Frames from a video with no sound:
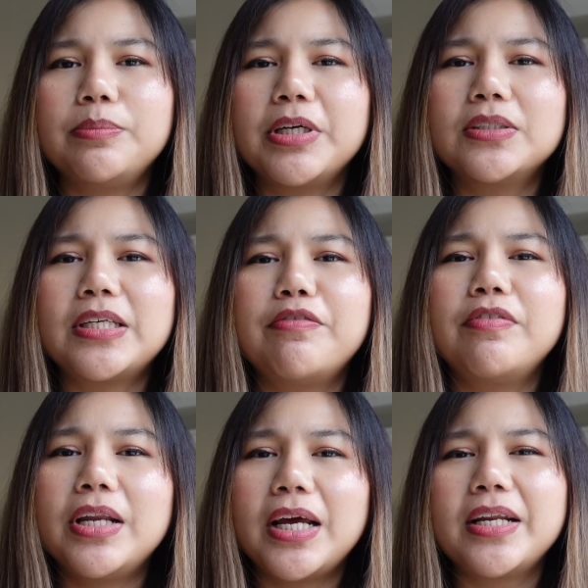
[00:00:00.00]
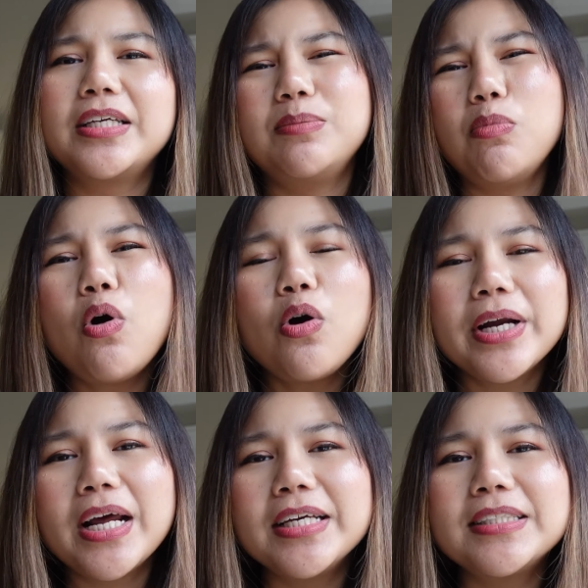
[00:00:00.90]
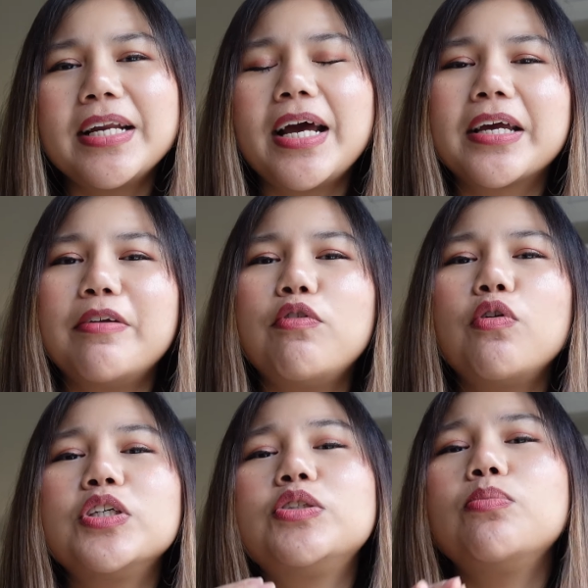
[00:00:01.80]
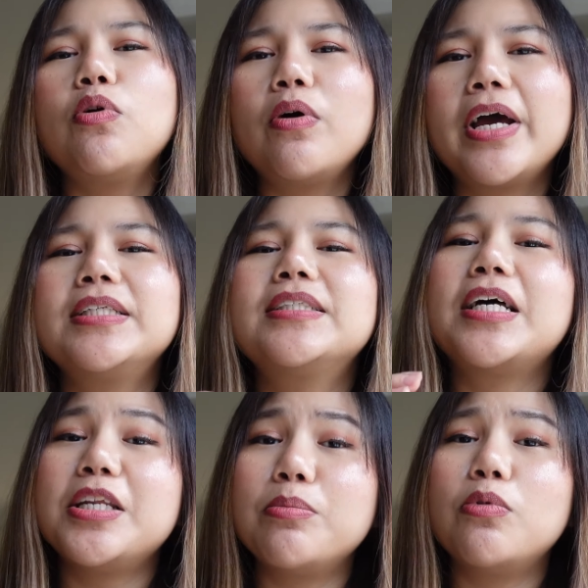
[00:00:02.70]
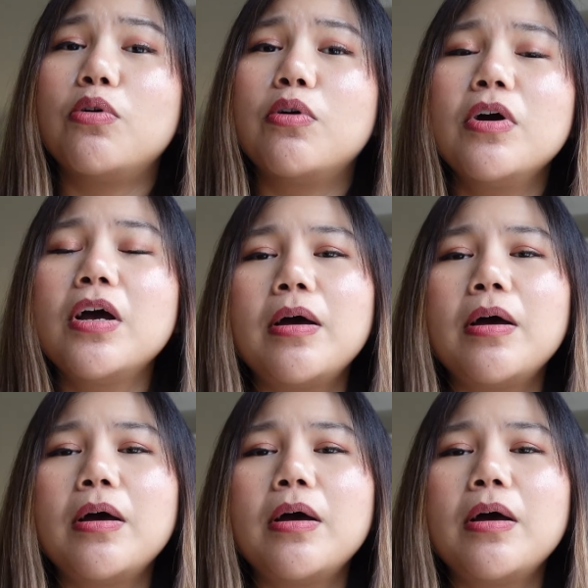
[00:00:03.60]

because I feel like that's more organized and I can focus more and study more,